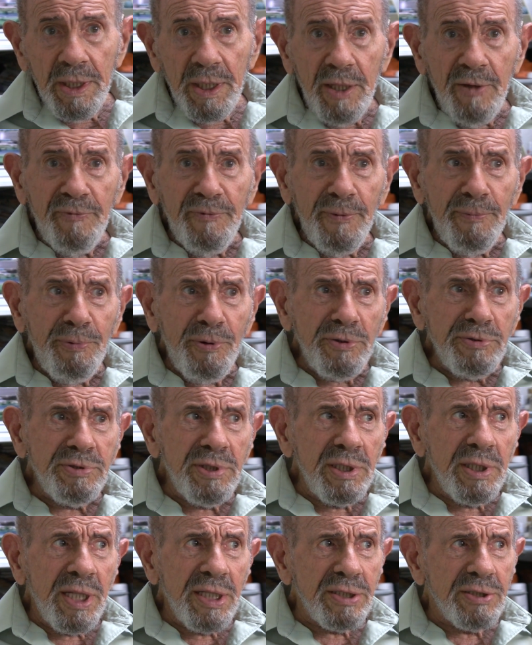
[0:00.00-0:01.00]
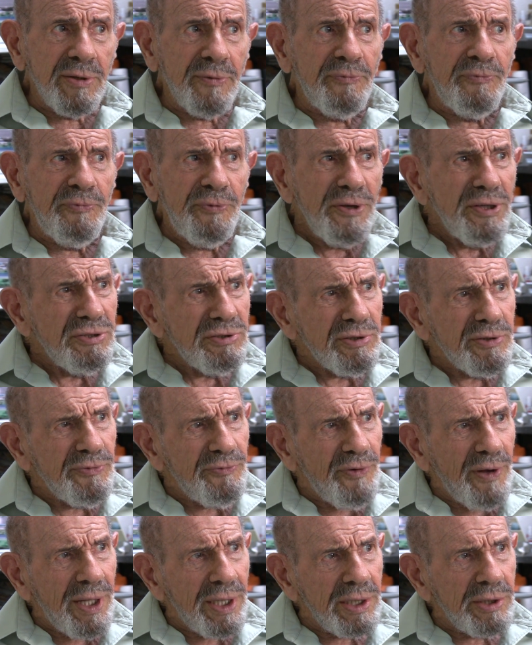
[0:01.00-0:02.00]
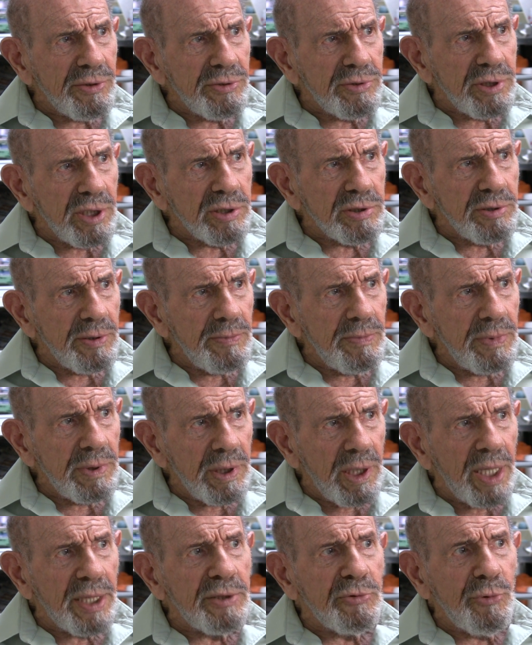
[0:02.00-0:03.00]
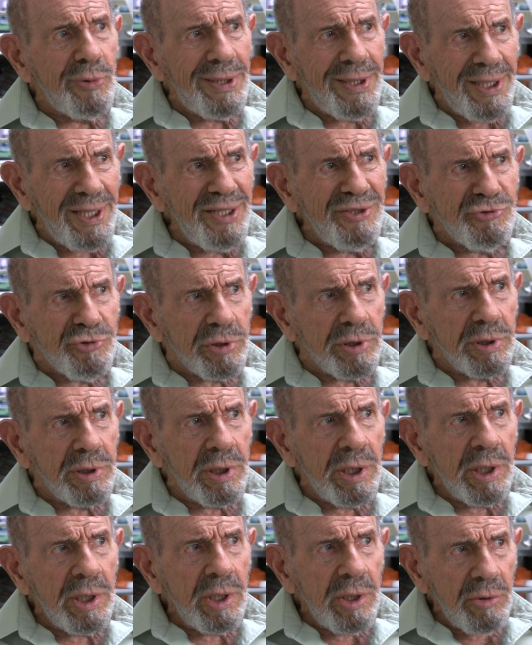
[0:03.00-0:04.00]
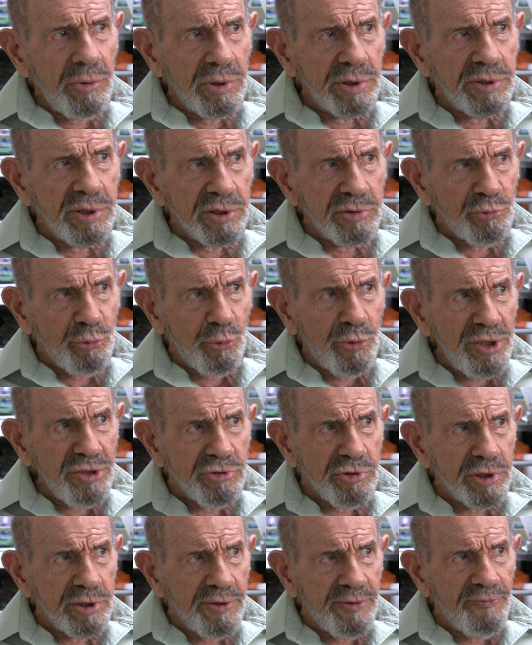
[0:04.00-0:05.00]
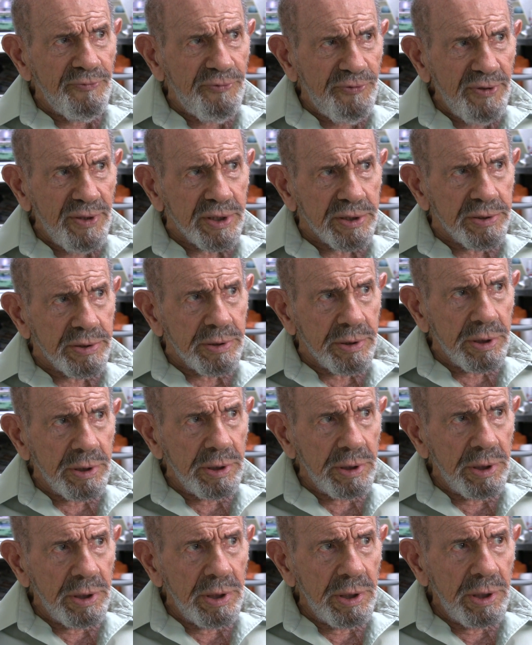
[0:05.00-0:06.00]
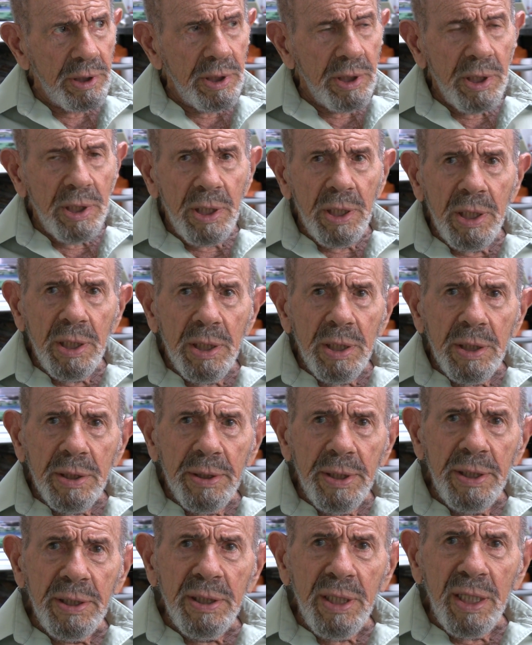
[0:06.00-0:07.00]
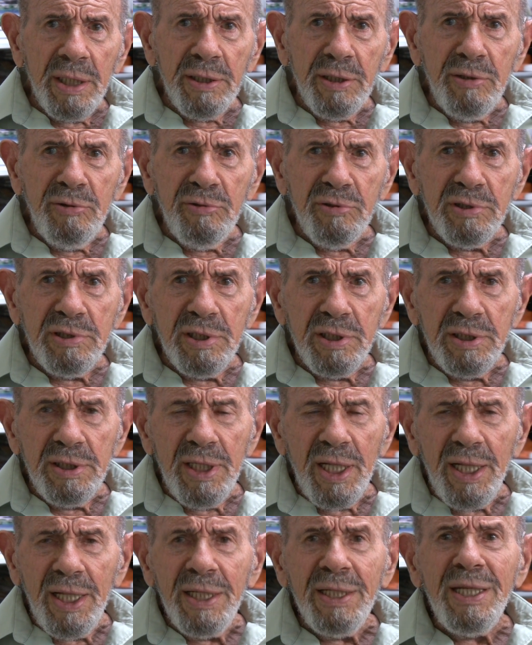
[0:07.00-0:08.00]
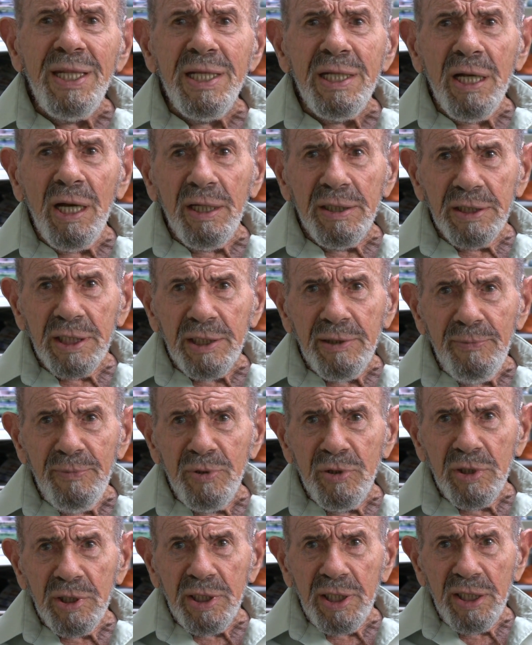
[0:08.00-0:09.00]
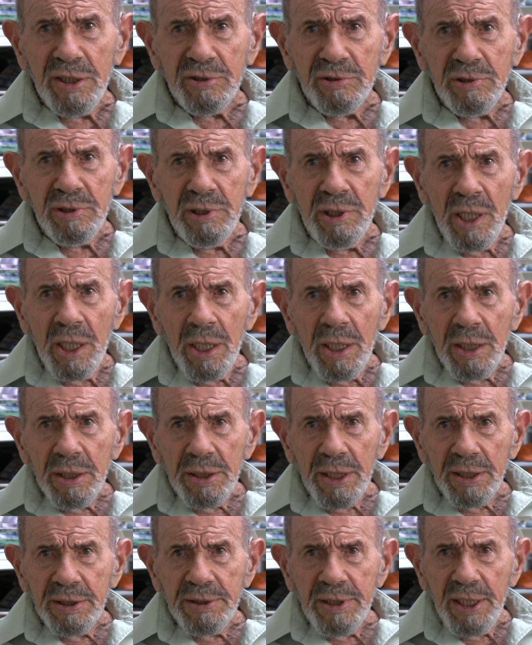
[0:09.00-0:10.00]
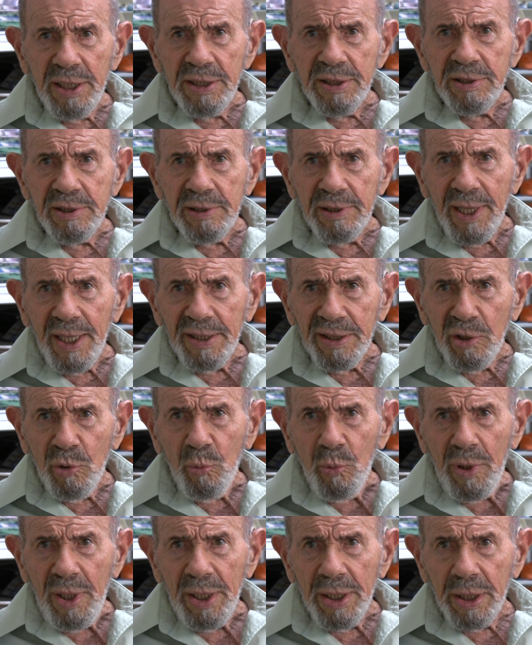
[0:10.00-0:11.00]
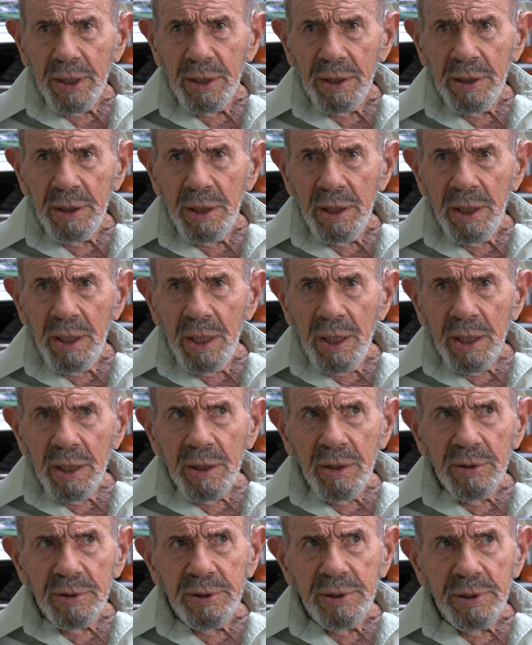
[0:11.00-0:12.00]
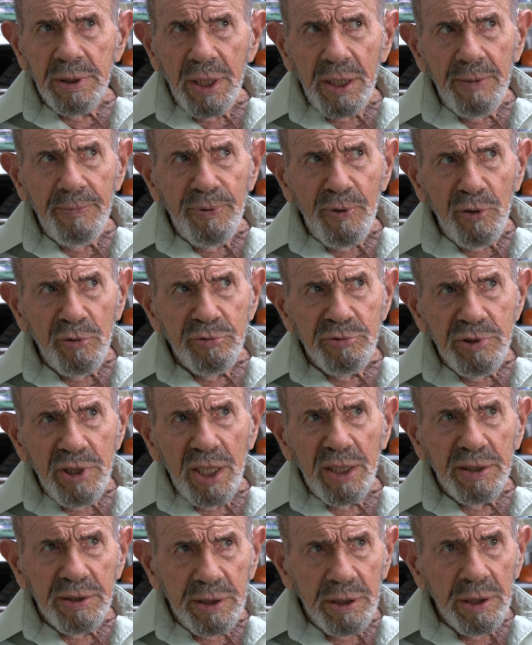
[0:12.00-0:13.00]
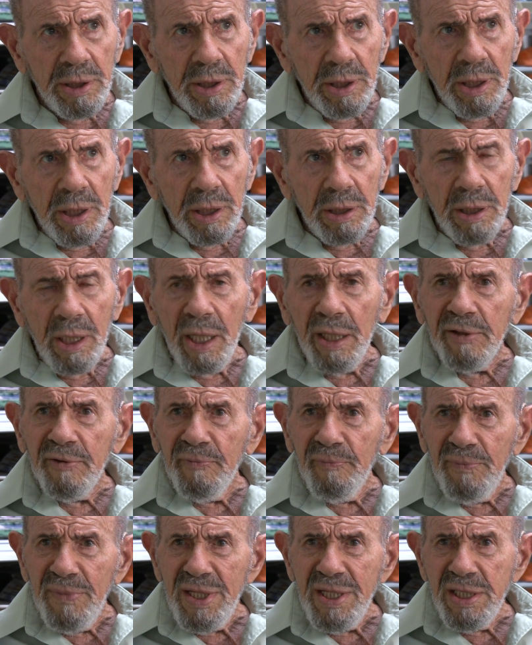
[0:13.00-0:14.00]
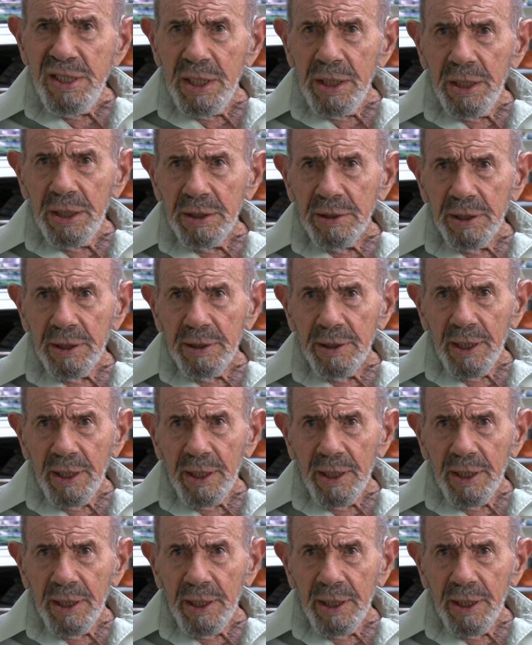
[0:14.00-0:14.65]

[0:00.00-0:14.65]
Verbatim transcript: If a person has a fixed value system, like religion, which is rigid and fixed, they're not interested in any kind of communication that takes that away, because they project a lot of meaning into